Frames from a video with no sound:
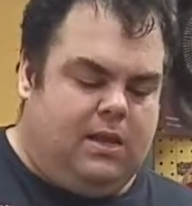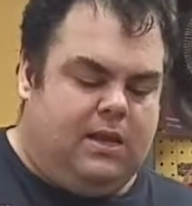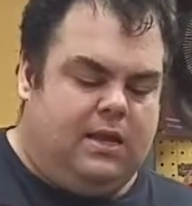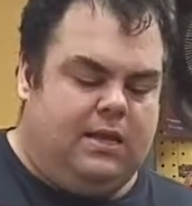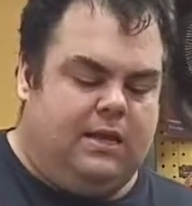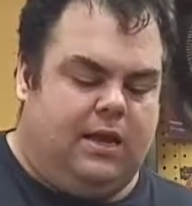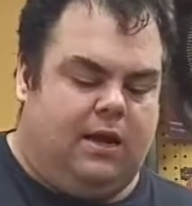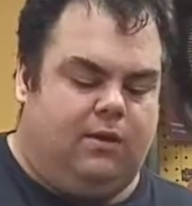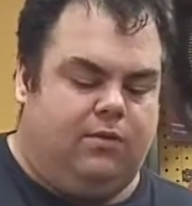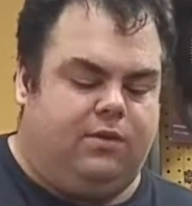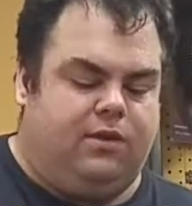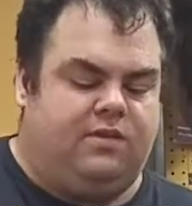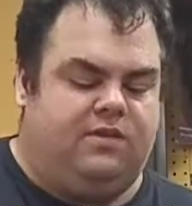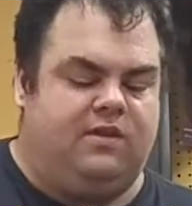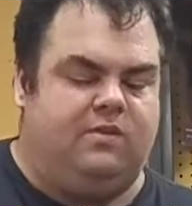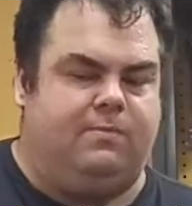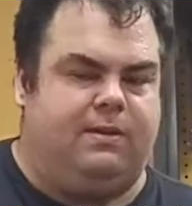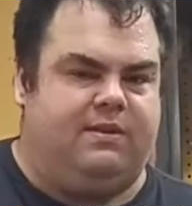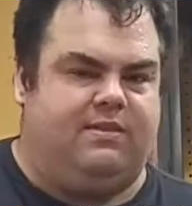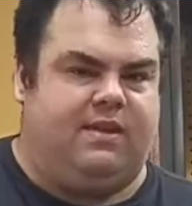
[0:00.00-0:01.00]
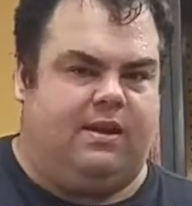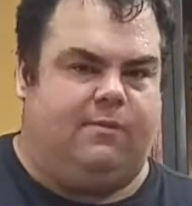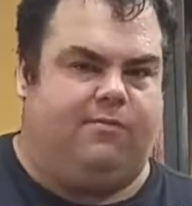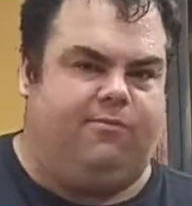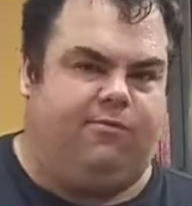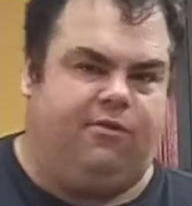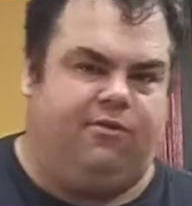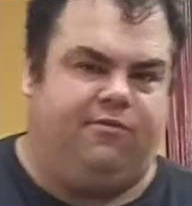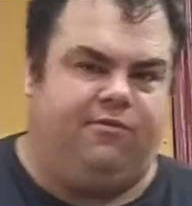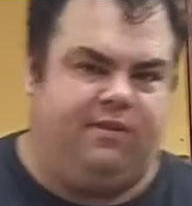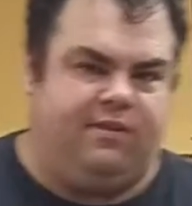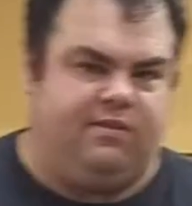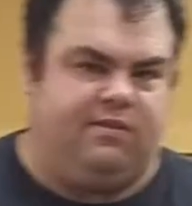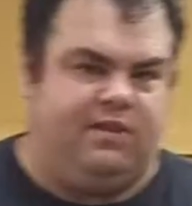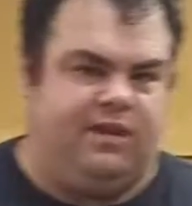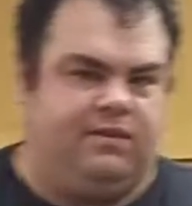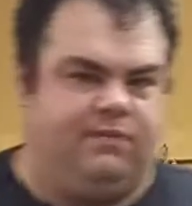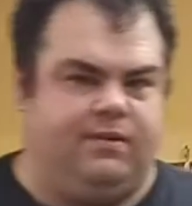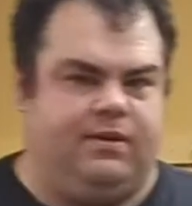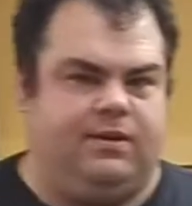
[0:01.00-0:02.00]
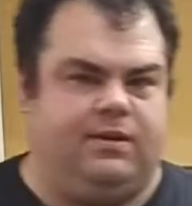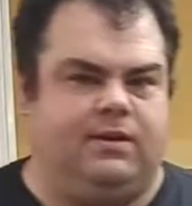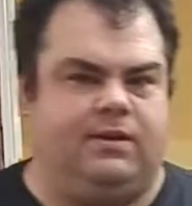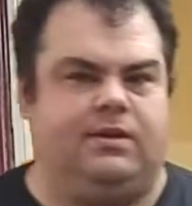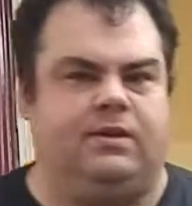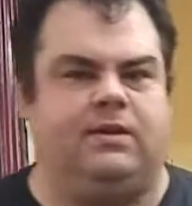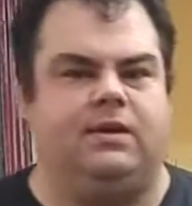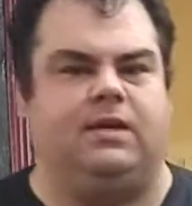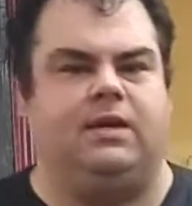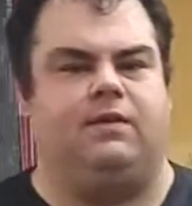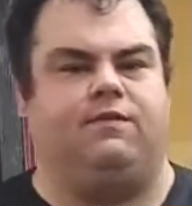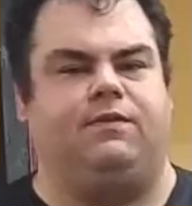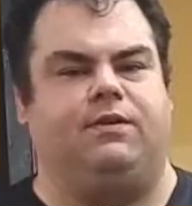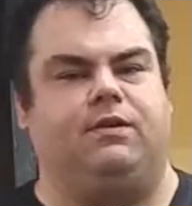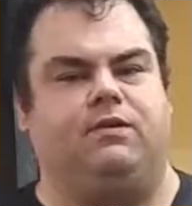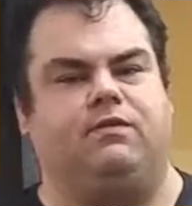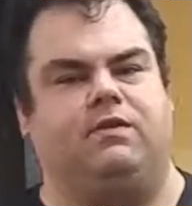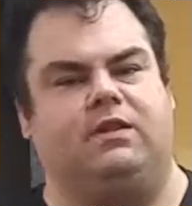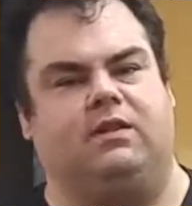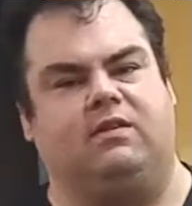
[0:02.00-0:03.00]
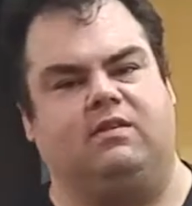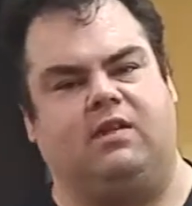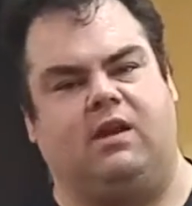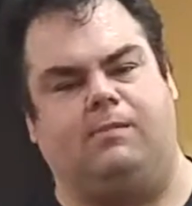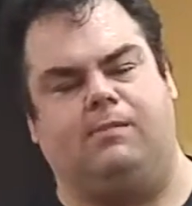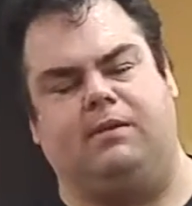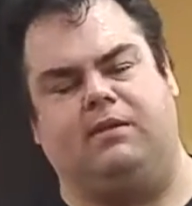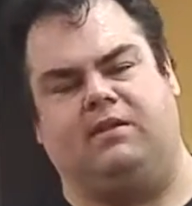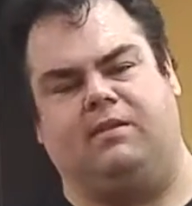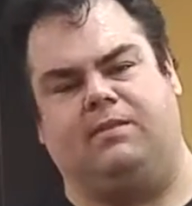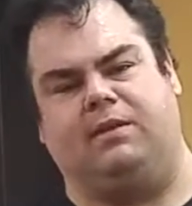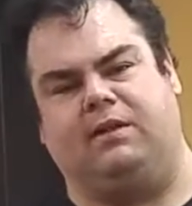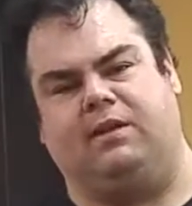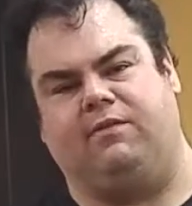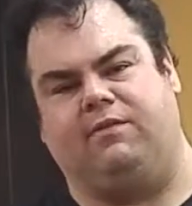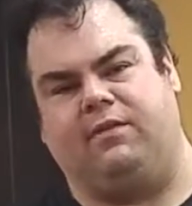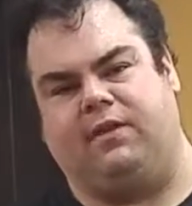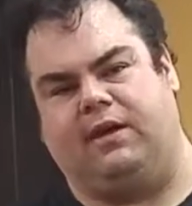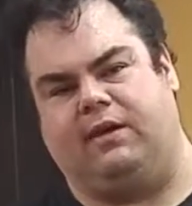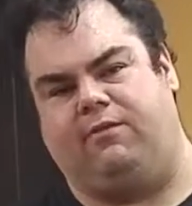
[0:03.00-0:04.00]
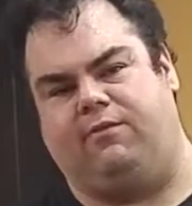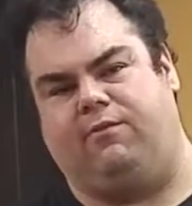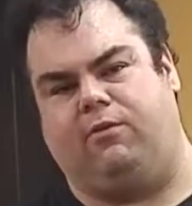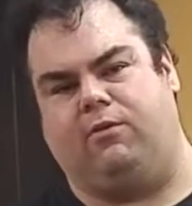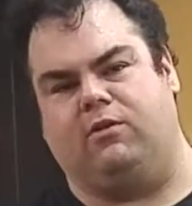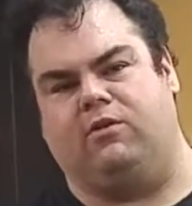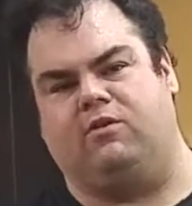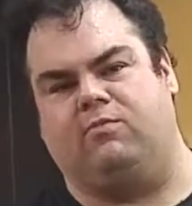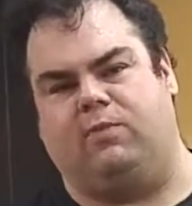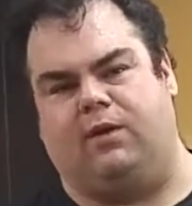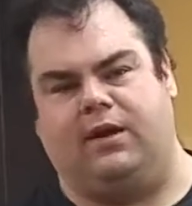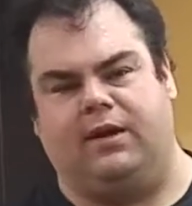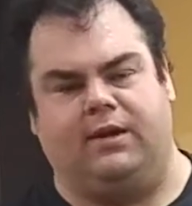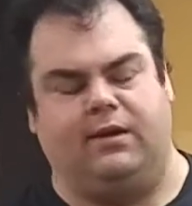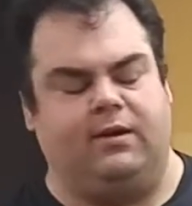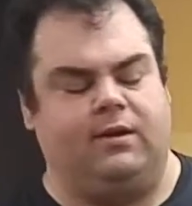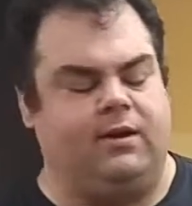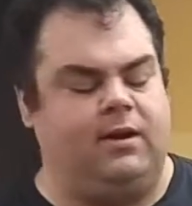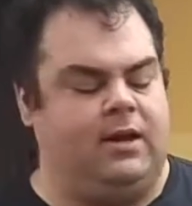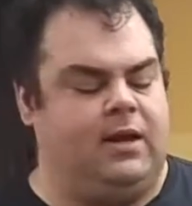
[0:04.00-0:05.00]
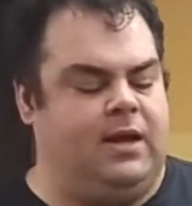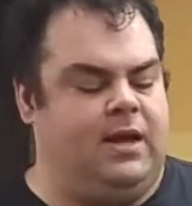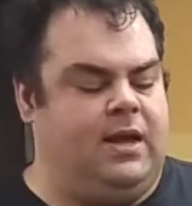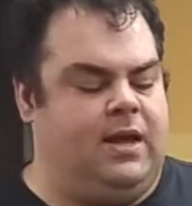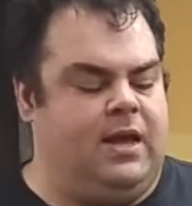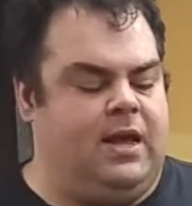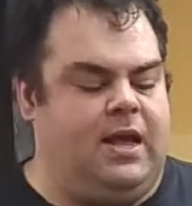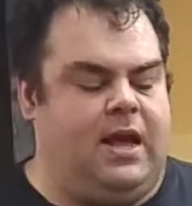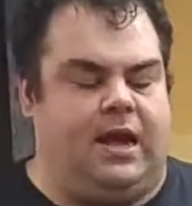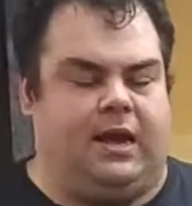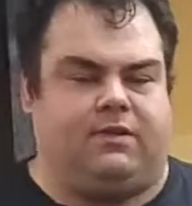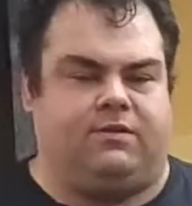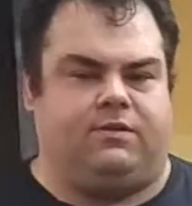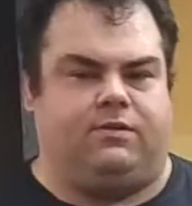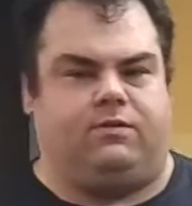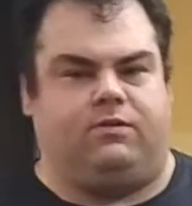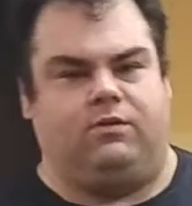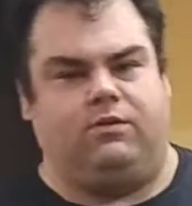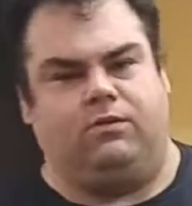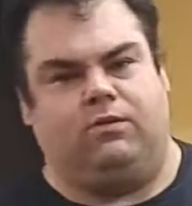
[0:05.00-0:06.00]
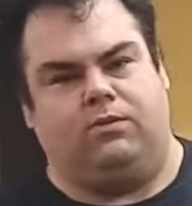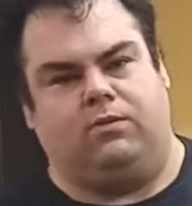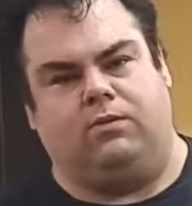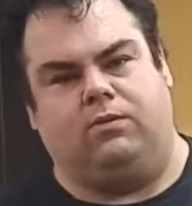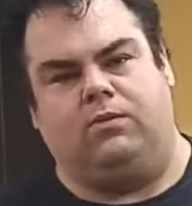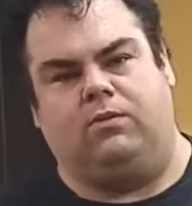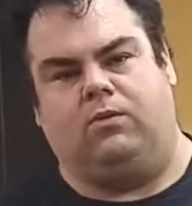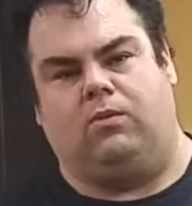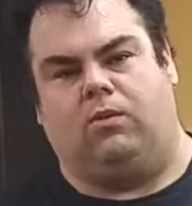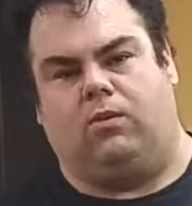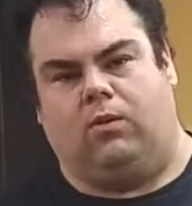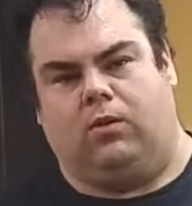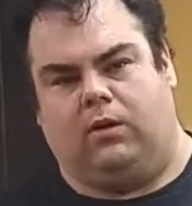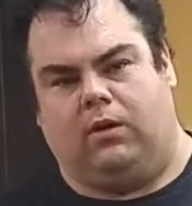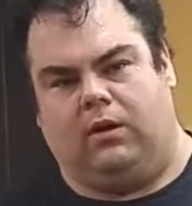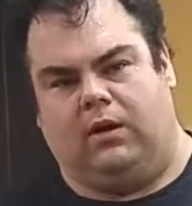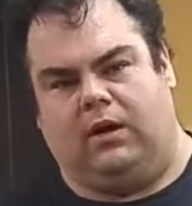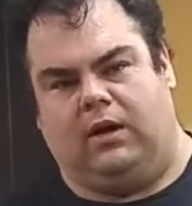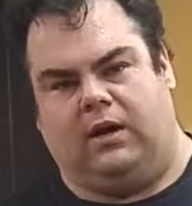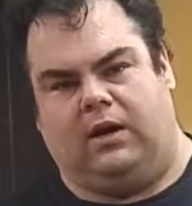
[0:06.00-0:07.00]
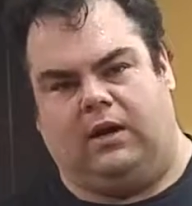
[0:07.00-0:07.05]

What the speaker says: Now this has been set up for a Festiva. If you're using this up in something different like a Ford Aspire XR2 or